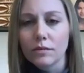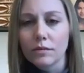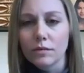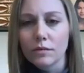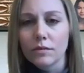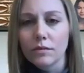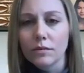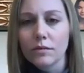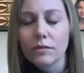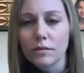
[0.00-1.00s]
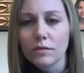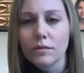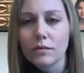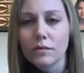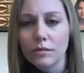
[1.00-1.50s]

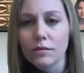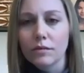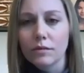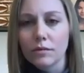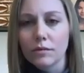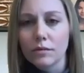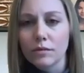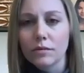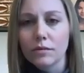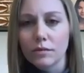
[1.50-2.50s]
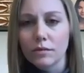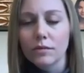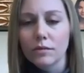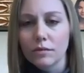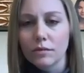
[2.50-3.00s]
This person isn't speaking.